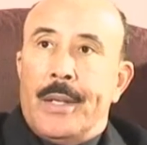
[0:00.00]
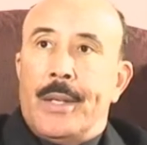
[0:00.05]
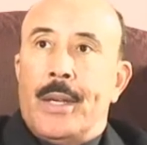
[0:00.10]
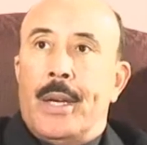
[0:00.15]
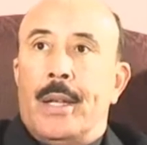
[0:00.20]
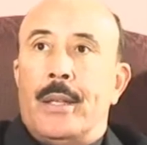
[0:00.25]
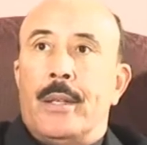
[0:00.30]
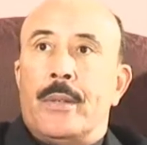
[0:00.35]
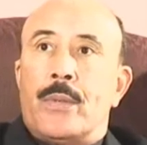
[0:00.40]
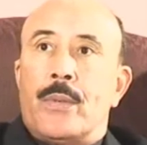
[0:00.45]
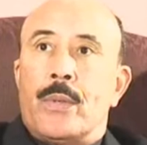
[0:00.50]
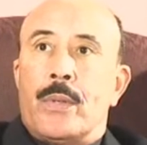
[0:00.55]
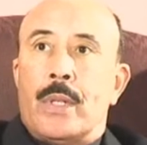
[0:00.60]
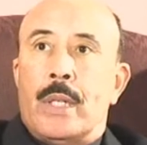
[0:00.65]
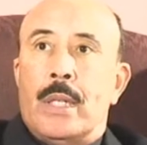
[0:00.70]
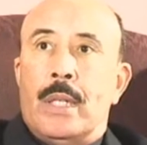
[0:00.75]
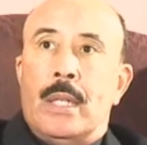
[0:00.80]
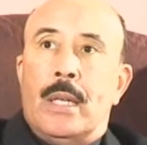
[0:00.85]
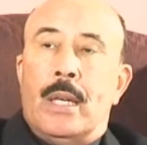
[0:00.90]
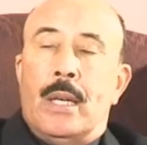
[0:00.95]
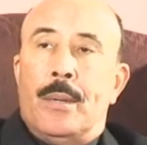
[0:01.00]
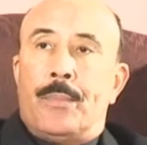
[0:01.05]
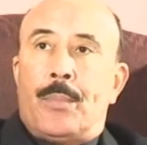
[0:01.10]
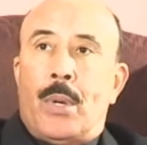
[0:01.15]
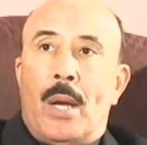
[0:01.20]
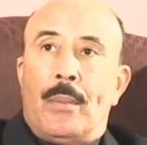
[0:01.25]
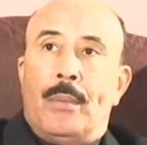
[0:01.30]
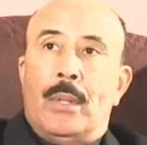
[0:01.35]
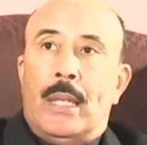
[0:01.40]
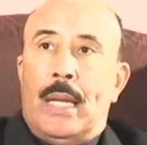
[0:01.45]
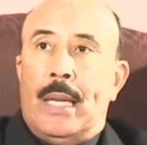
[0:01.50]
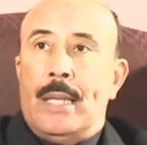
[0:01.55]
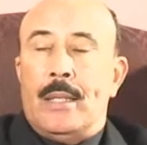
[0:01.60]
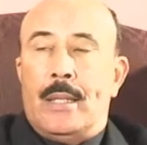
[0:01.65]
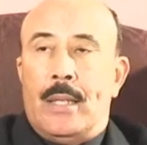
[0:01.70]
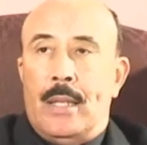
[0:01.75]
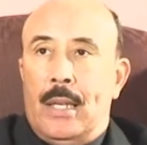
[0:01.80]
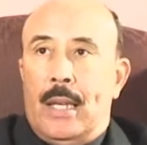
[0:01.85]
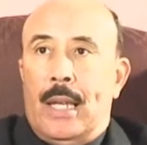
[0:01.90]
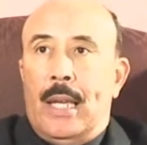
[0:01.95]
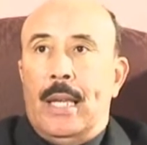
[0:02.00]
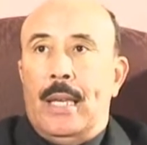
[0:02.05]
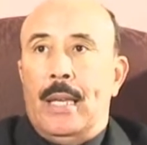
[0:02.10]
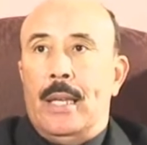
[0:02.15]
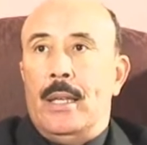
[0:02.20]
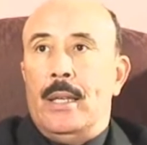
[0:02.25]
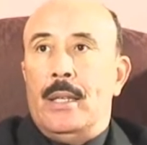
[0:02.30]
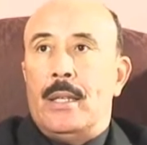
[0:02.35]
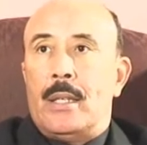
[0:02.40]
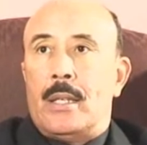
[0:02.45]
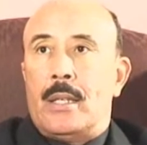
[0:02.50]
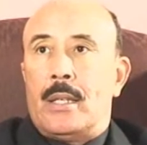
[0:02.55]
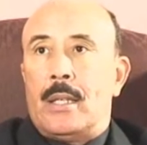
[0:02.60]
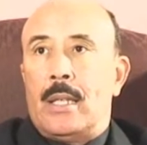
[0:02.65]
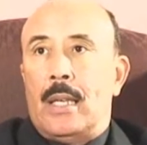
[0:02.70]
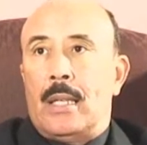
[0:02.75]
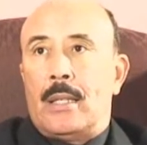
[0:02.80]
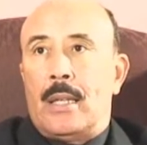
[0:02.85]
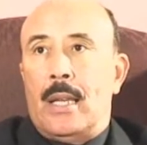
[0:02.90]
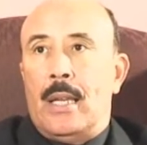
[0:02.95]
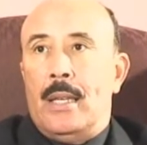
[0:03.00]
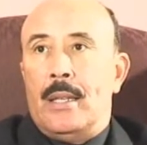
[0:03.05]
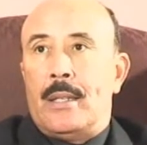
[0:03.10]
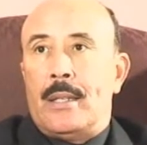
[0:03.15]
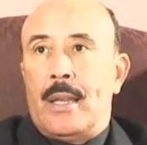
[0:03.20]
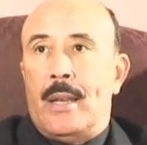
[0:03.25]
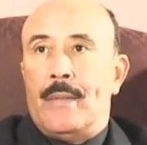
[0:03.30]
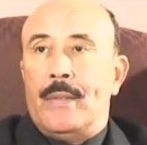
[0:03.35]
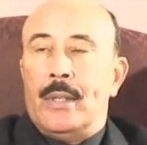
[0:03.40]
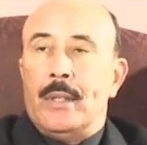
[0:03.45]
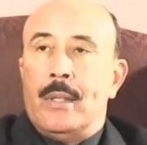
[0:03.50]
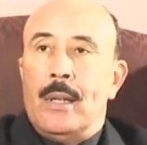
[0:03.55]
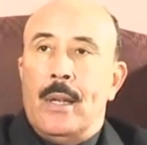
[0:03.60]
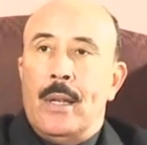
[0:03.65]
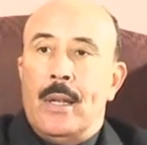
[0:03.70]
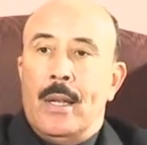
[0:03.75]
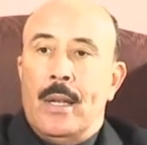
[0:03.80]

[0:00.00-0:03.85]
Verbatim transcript: Yeah, this was in probably 1986, 87.